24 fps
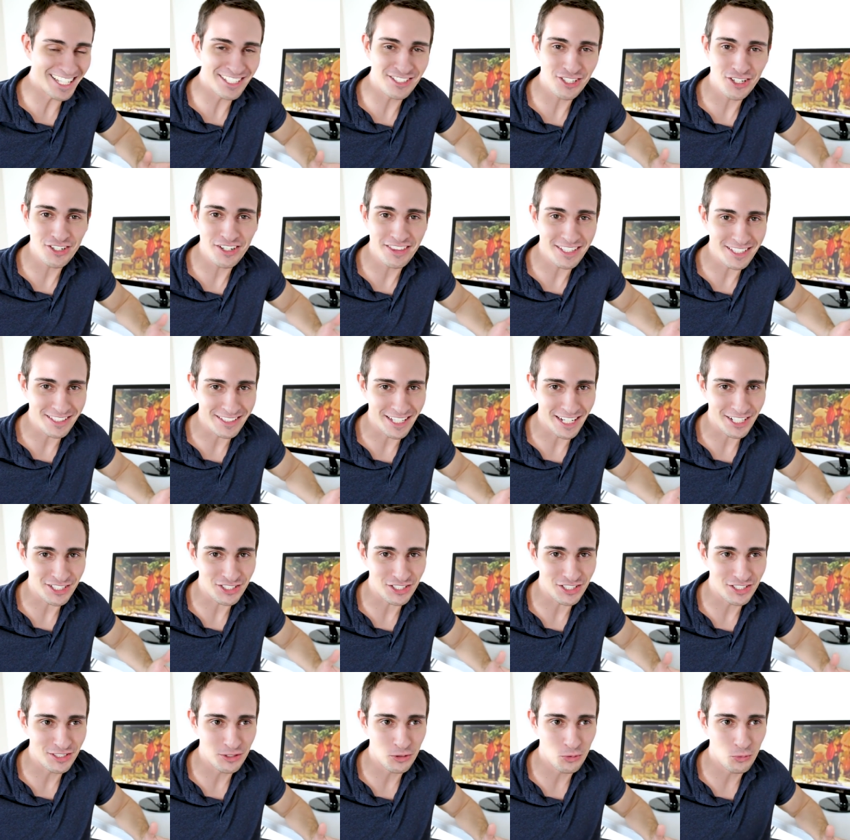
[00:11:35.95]
I started this
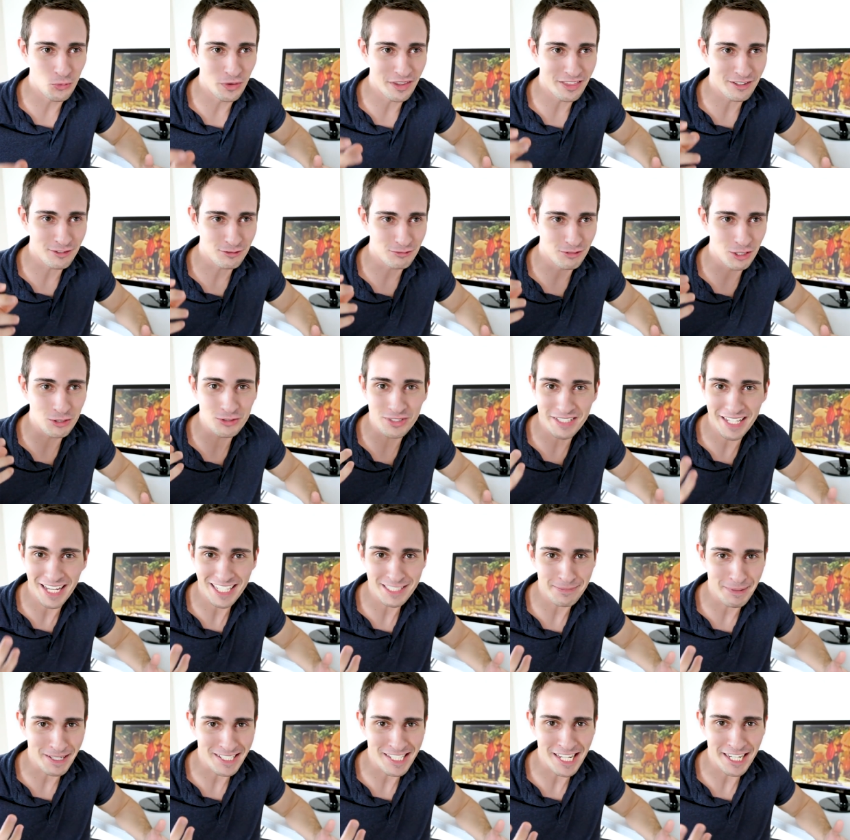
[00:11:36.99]
section with rosy
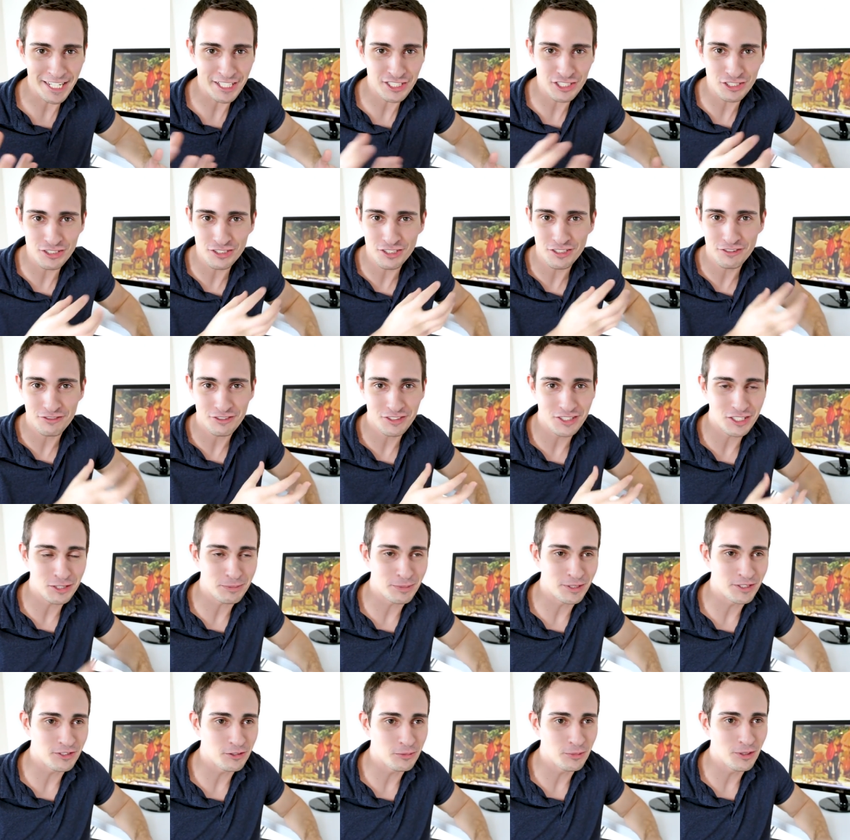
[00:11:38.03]
expectations for this
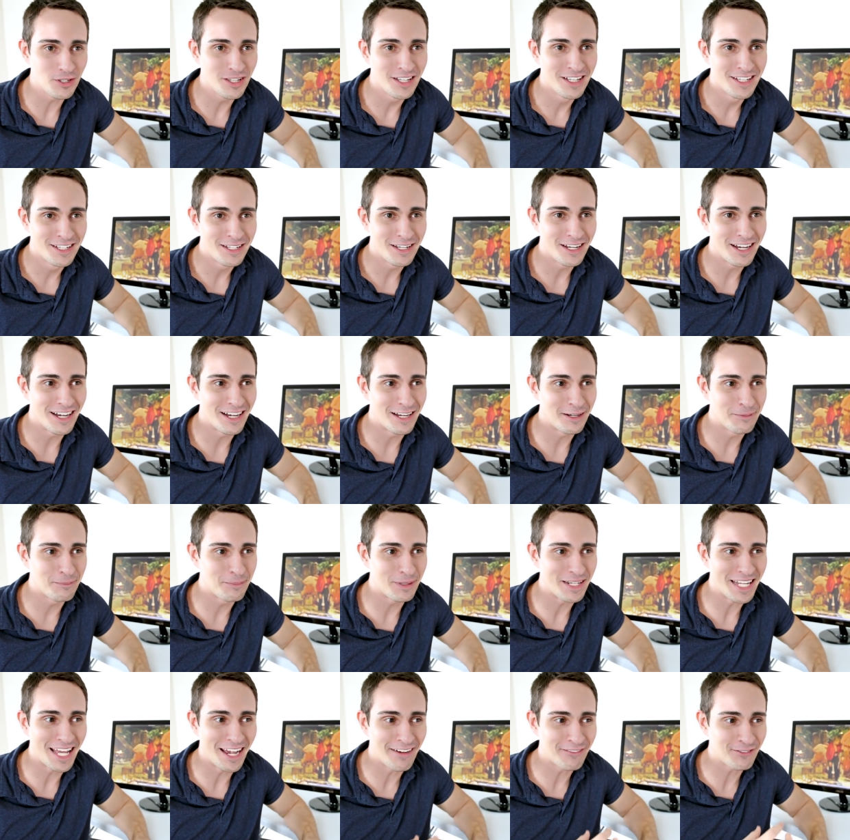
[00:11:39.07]
principle principle, uh,
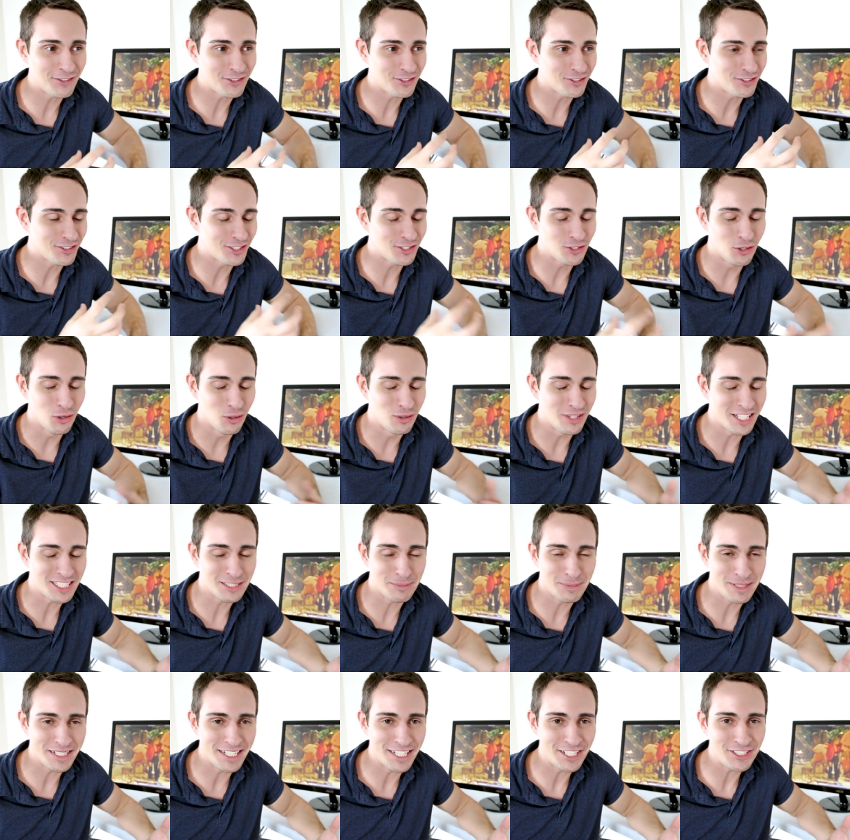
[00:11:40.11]
but after this whole
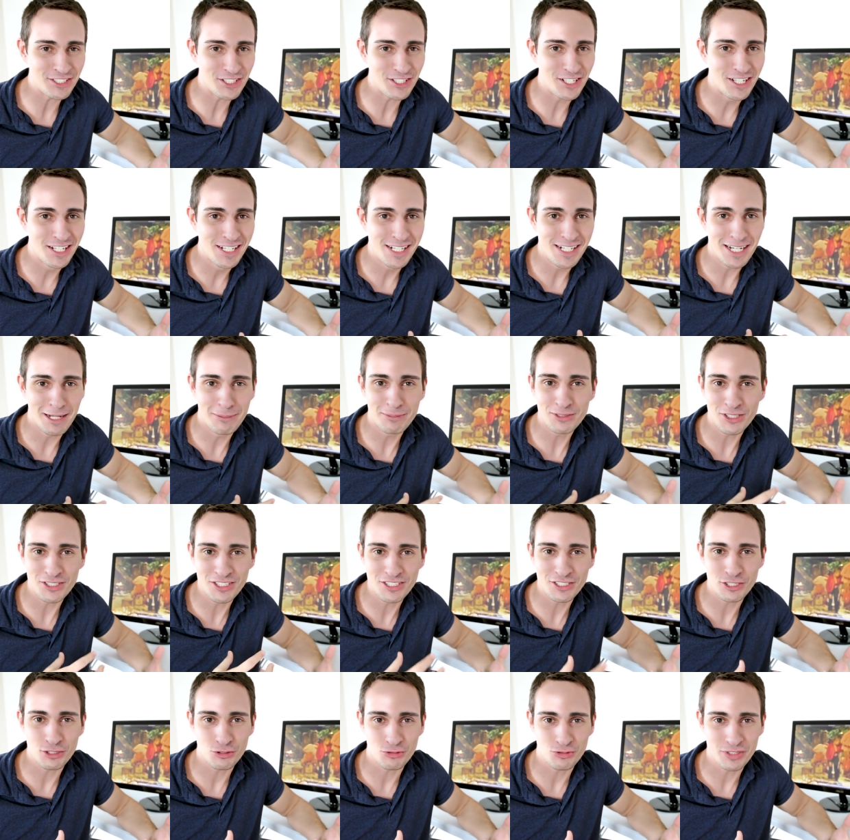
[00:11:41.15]
explanation, I'm
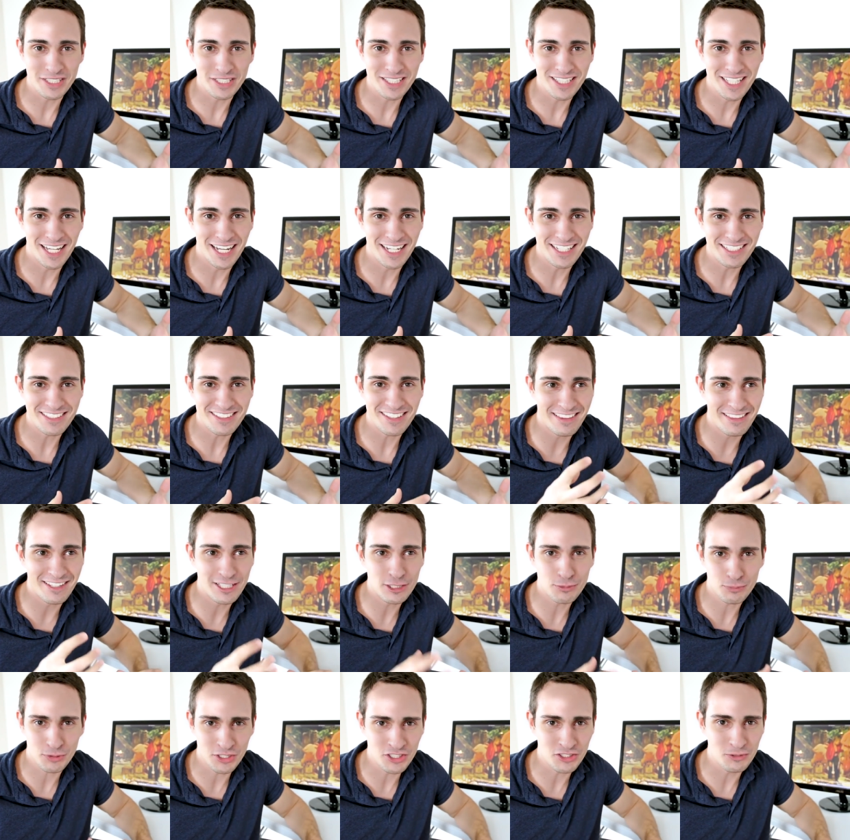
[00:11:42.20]
starting to realize
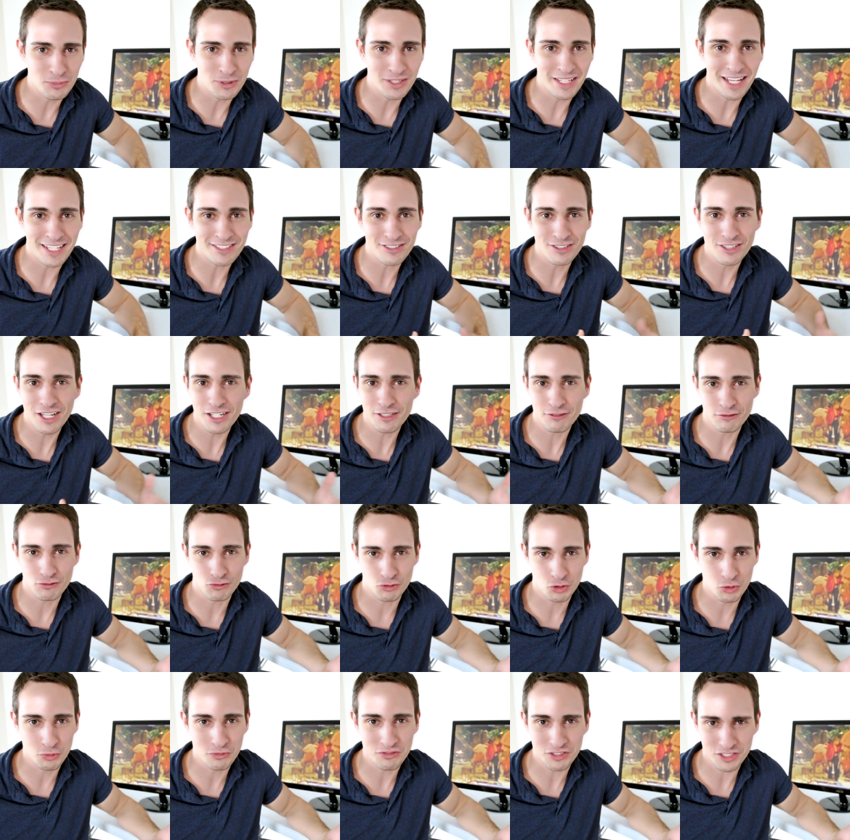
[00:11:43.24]
this principle has a lot
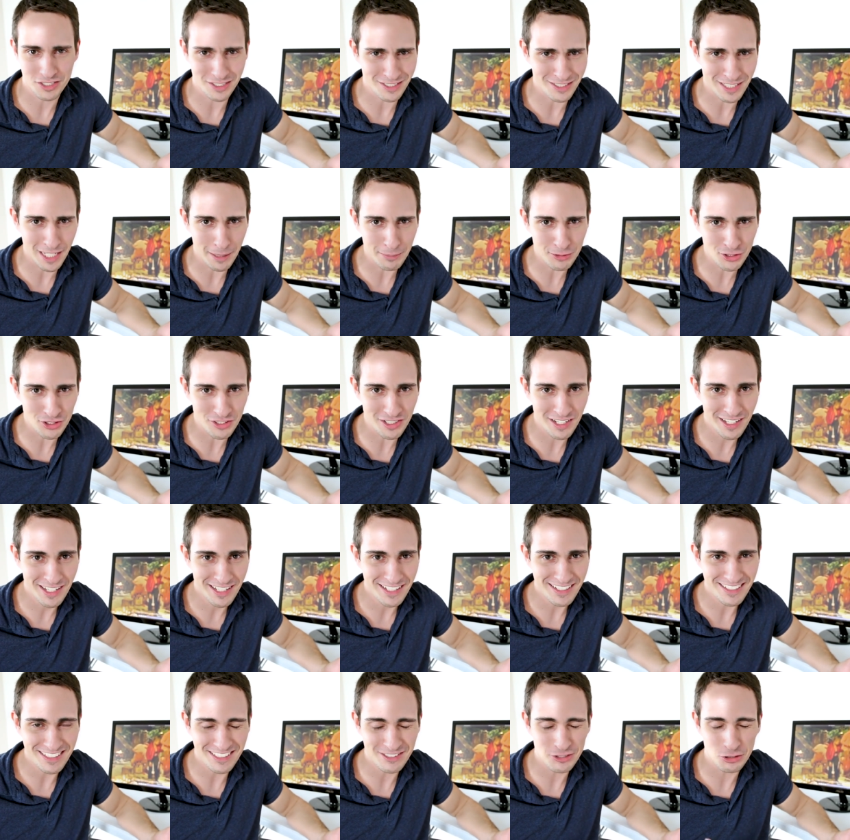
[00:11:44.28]
of room for deception,
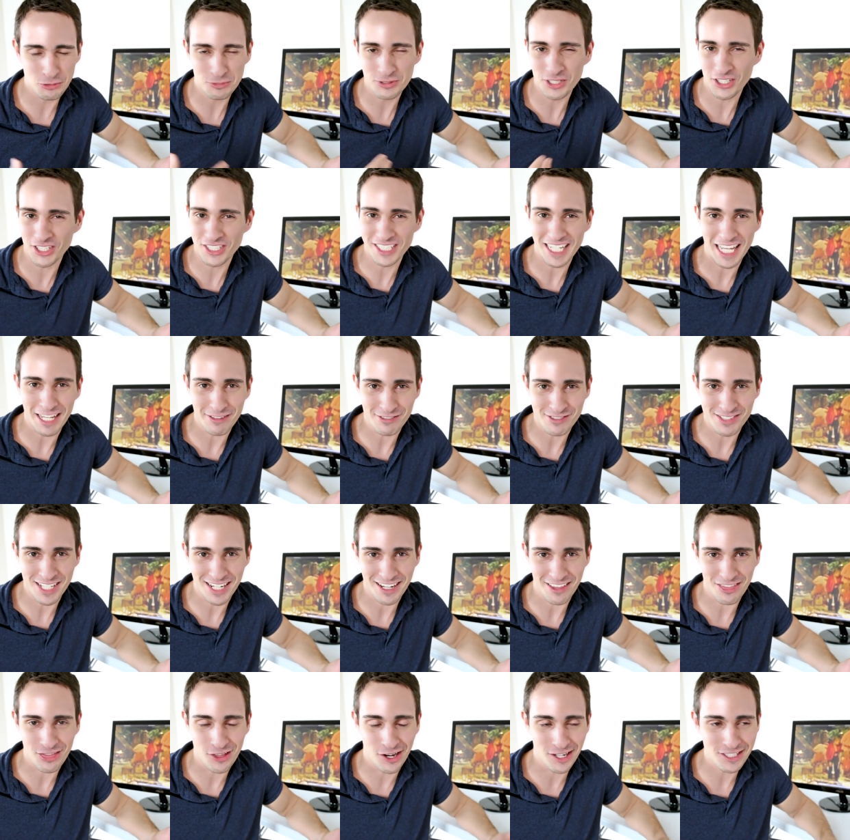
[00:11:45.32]
and so I'm starting to have
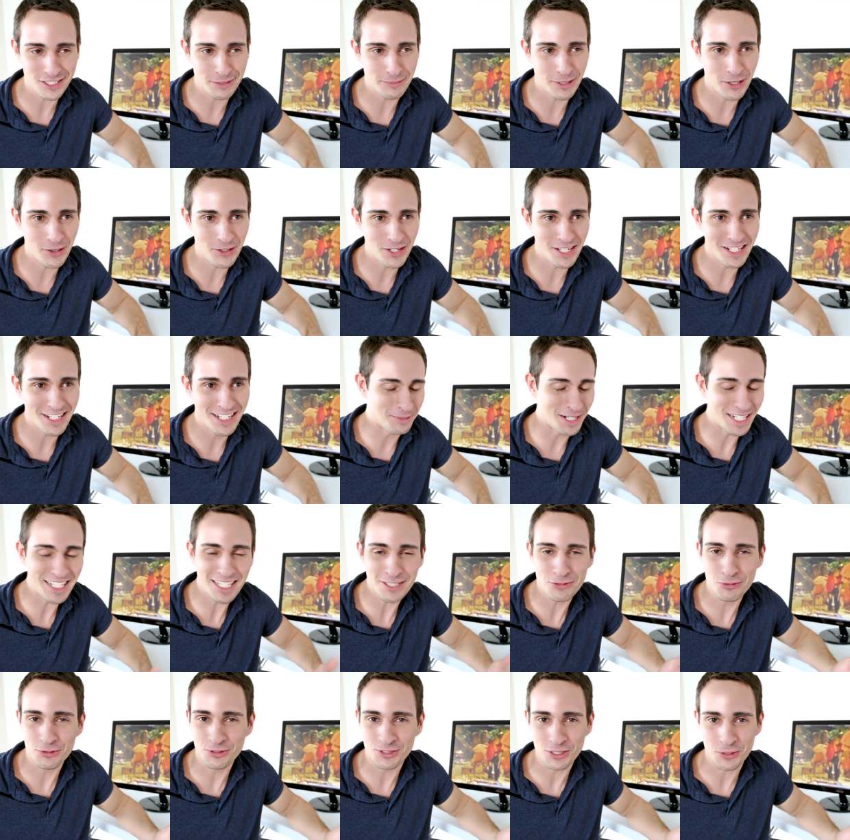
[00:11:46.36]
second thoughts about it, but I
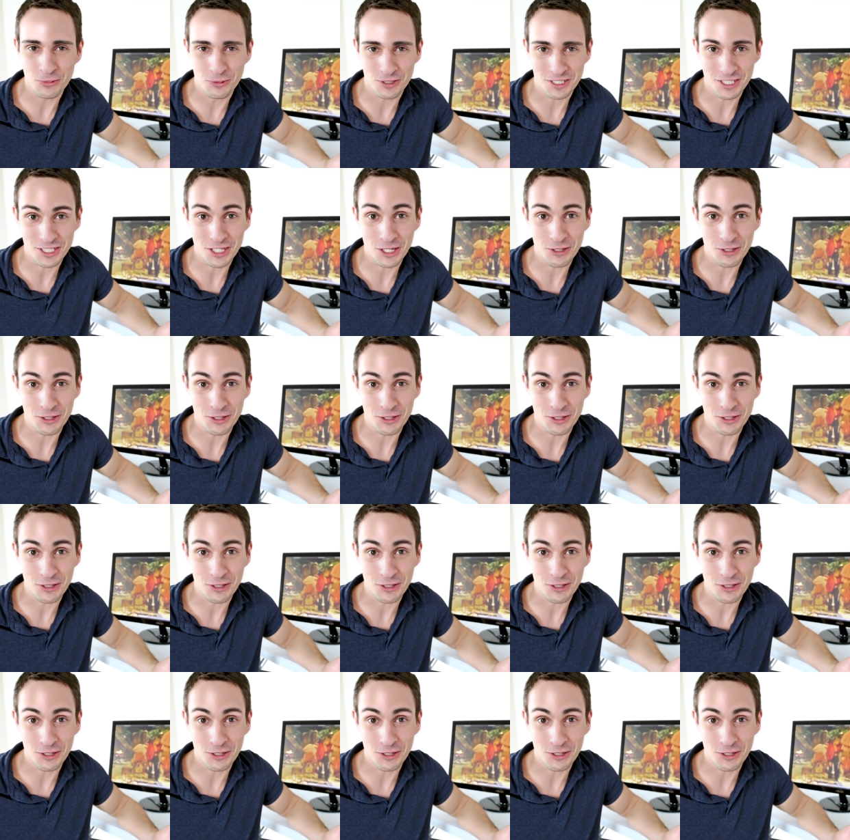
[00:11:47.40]
guess we'll see where it